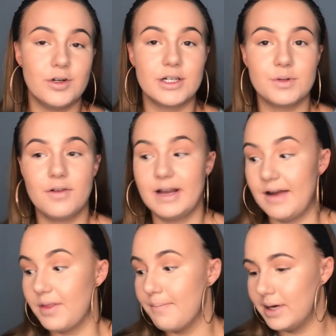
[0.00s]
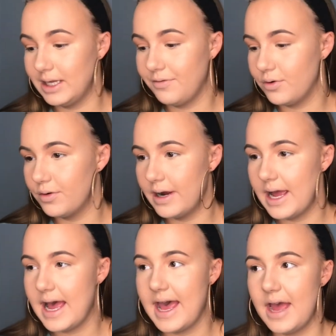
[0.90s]
drinks, we don't really have the money for
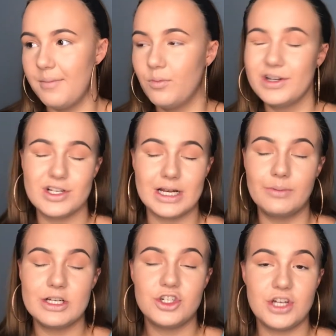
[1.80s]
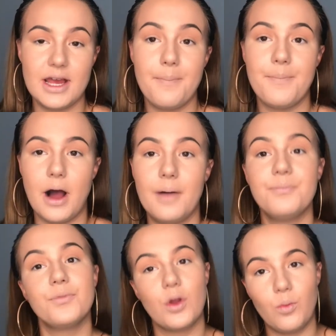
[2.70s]
it, which is a little bit shit, but
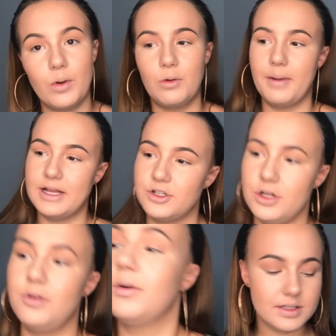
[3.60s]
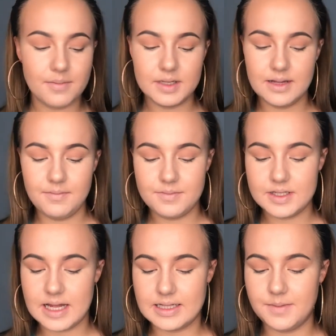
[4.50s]
we will make do. Somebody
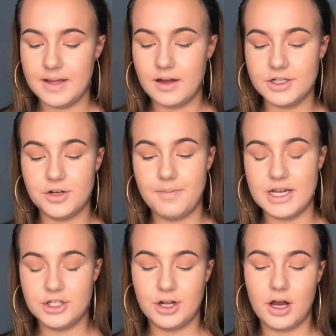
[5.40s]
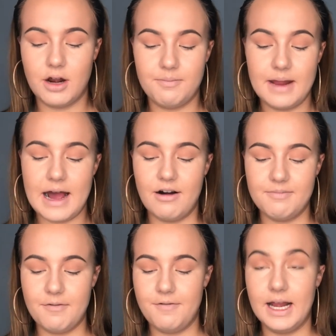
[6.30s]
said to me that I should mention kind of how I've
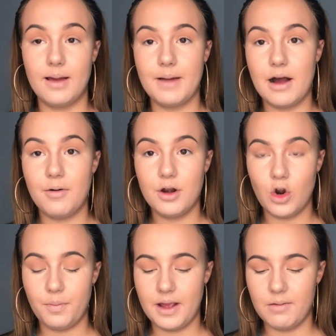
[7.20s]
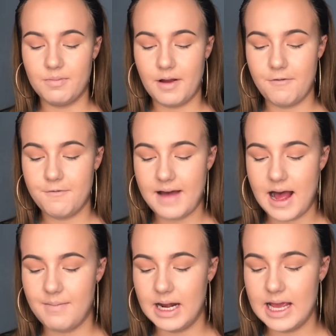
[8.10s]
been feeling about not being with my
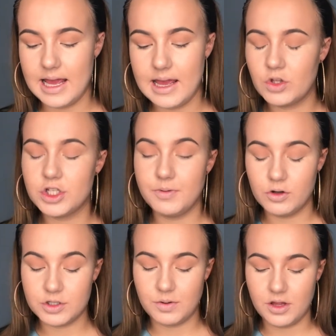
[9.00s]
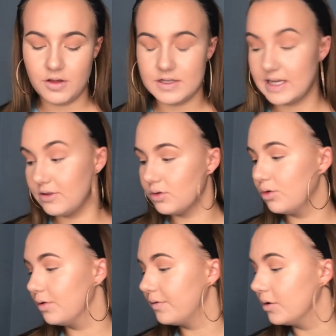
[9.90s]
family. To be honest with you, this sounds
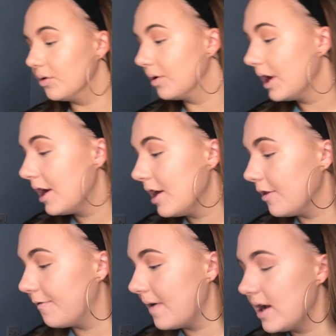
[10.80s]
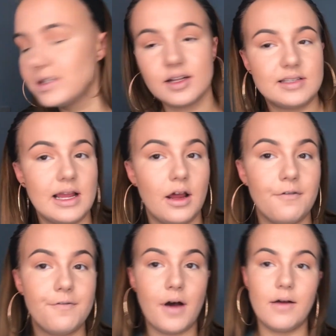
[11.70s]
awful. The first, I'd say like
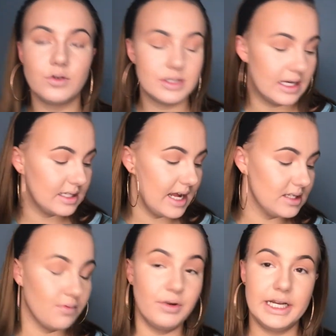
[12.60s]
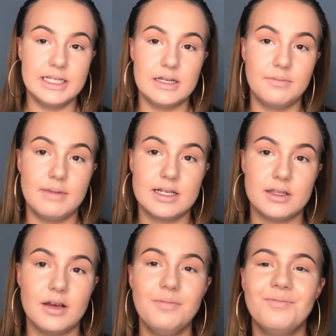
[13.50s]
5 or 6 days, I really didn't miss
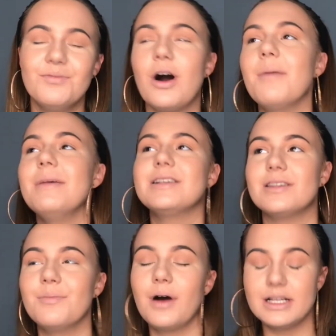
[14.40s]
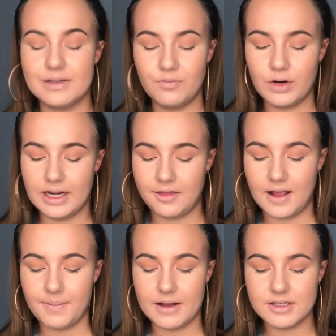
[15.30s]
them. Well, I missed them, but I didn't really think
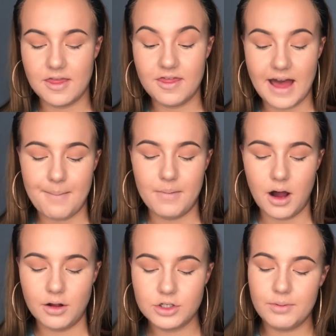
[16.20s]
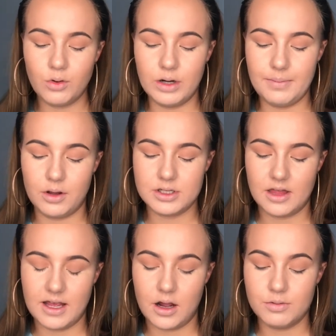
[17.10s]
about it that much, purely because I
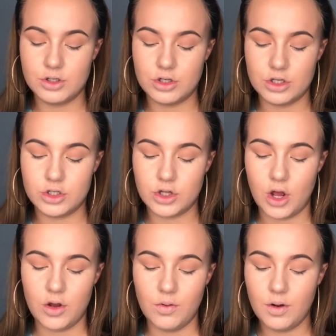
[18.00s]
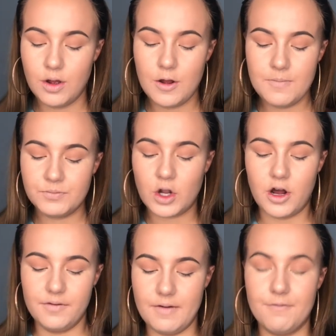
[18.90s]
think I was just so kind
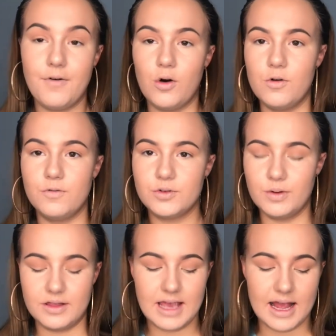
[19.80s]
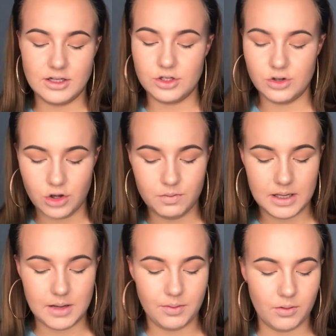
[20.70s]
of involved with getting to know
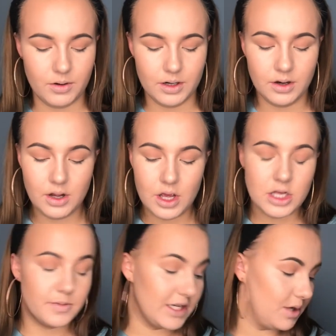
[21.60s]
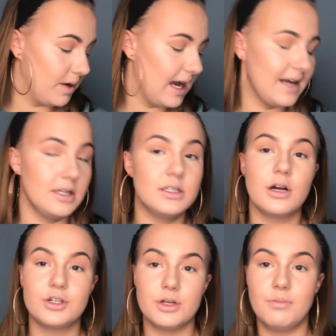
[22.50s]
people. And especially when I had
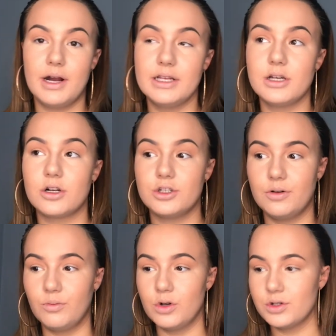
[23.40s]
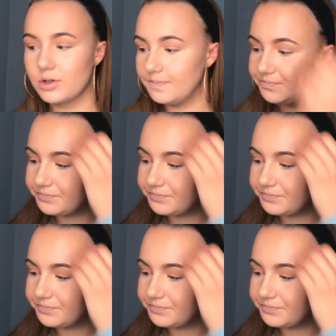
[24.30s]
induction, my induction was